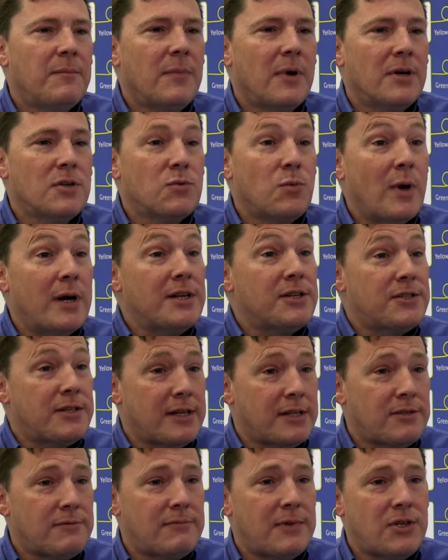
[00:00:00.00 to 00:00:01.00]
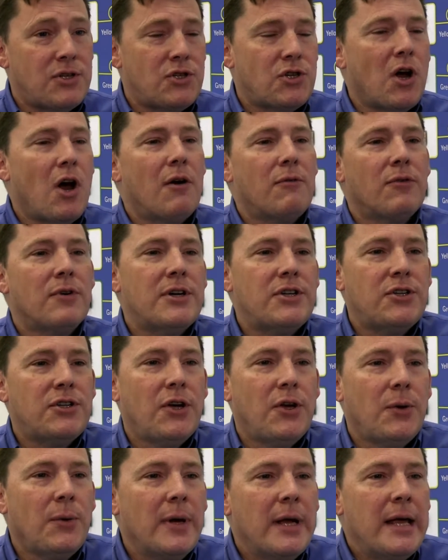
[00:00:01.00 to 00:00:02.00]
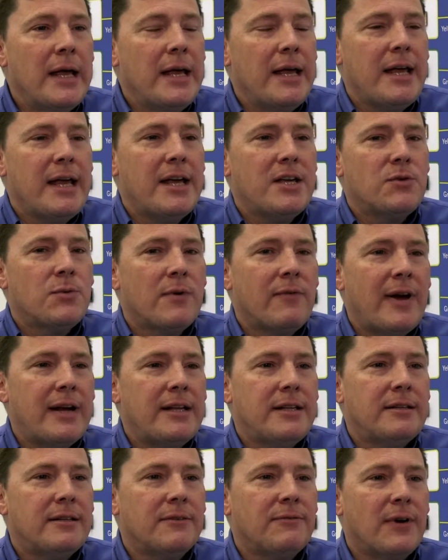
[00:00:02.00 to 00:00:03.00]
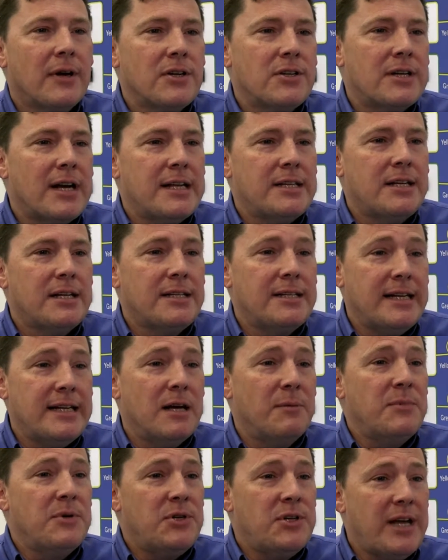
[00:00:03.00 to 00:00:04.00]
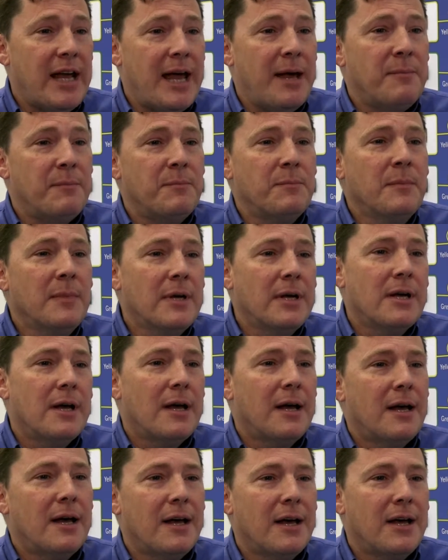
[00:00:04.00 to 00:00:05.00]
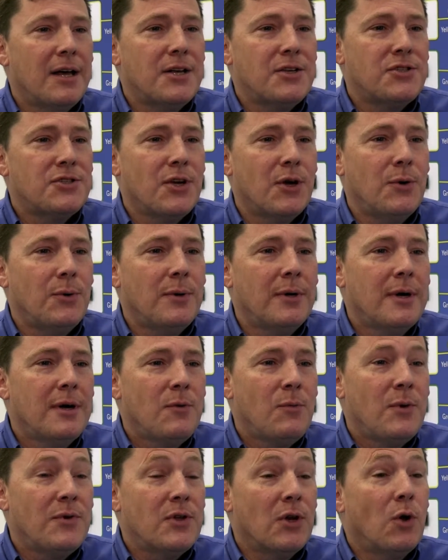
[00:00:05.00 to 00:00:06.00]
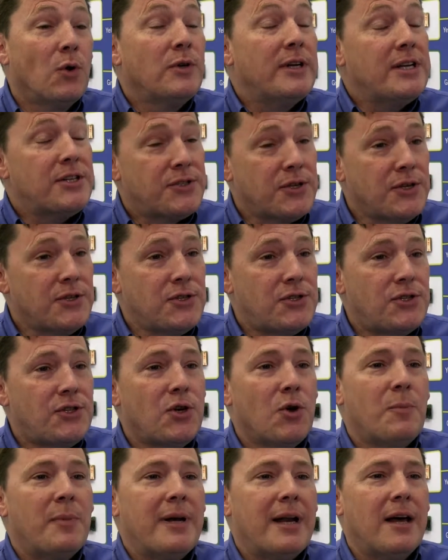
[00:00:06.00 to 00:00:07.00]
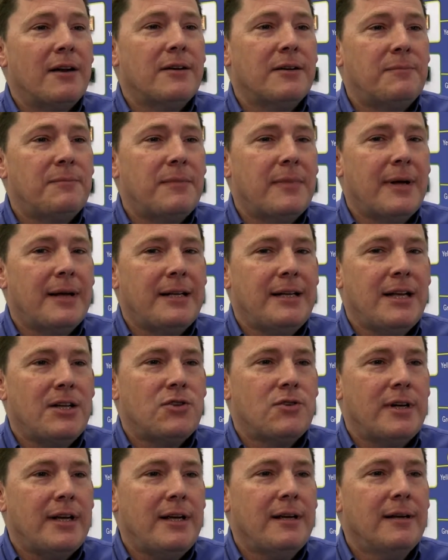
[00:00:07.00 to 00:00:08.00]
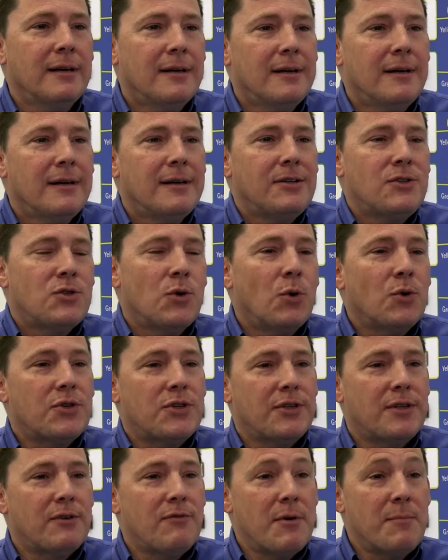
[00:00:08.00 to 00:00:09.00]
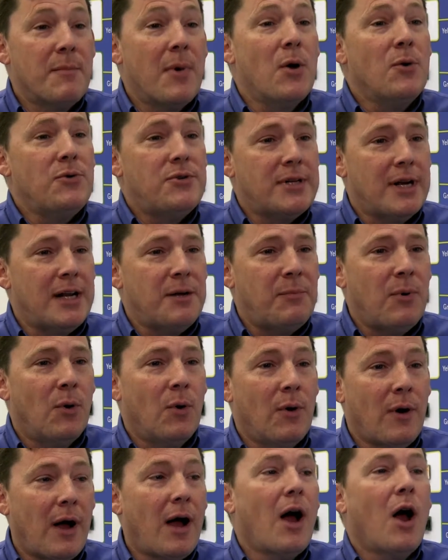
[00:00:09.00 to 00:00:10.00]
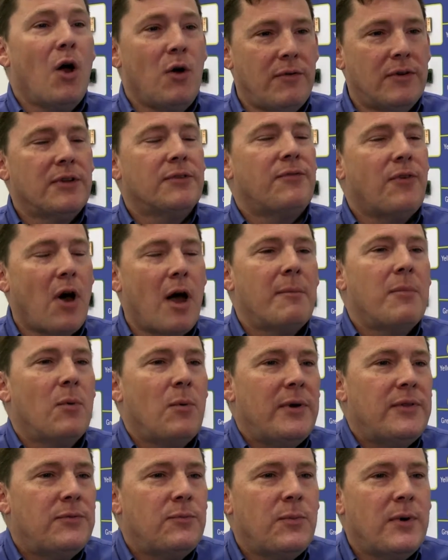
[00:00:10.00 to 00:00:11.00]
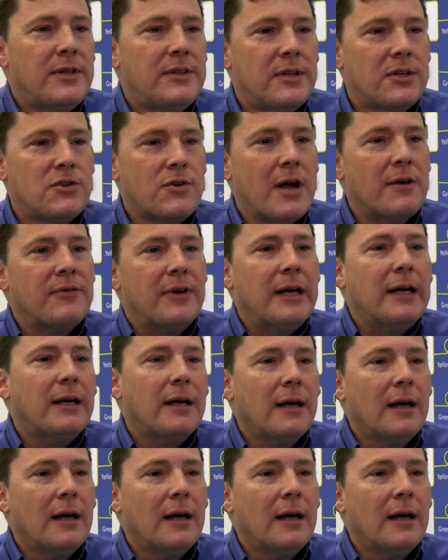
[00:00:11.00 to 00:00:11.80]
as well as this Java issue, is we've added the functionality of DWDM. So with the long distance, you'll be able to literally talk to the remote teleport over the fiber with the traffic.